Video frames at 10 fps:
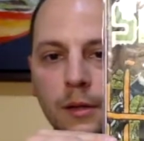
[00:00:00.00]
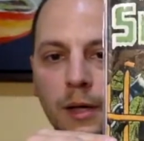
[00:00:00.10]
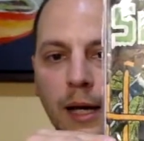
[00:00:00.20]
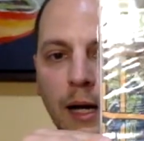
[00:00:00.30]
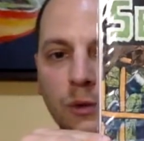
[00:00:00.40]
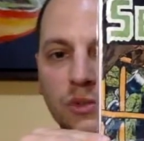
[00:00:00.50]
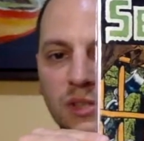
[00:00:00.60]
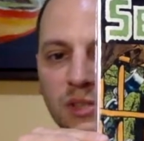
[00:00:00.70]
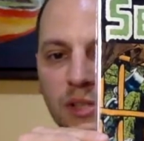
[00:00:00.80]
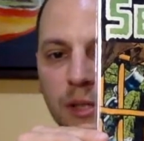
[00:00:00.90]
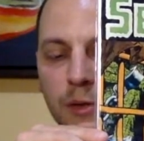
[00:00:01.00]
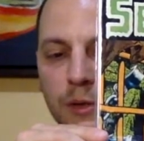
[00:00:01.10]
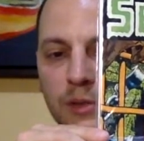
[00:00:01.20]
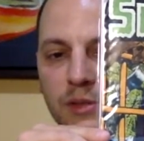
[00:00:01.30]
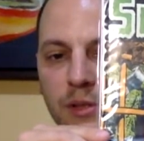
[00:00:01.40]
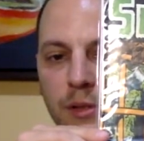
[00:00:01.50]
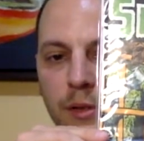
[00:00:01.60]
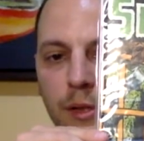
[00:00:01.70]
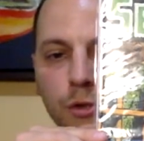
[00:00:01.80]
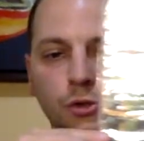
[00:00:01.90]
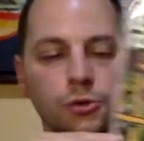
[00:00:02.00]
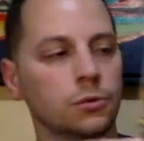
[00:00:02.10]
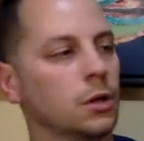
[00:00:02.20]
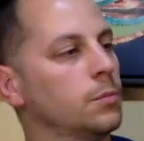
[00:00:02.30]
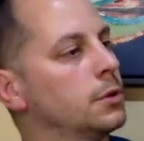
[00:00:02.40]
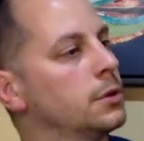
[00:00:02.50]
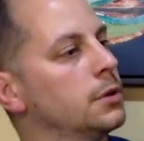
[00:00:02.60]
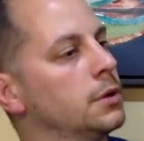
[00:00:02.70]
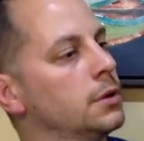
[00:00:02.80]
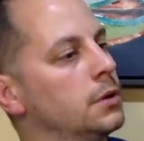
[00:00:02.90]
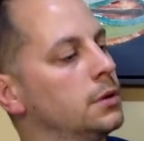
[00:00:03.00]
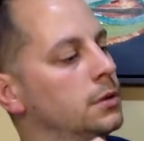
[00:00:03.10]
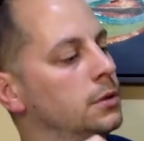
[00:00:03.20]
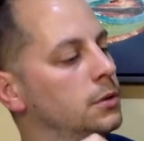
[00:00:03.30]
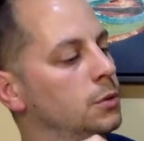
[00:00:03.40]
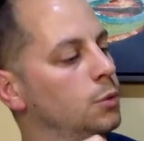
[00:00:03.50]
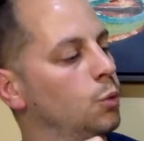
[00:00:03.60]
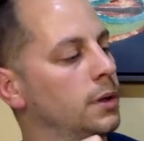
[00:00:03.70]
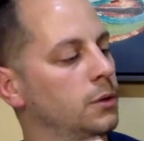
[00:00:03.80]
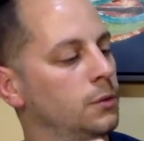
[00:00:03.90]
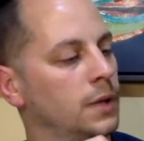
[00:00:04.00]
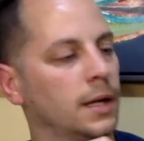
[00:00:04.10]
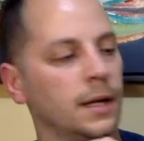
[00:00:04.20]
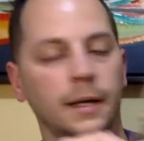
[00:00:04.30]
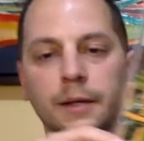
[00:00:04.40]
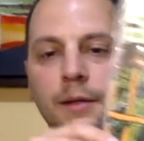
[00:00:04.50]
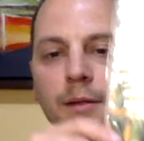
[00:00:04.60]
House of Secrets, issue number 109.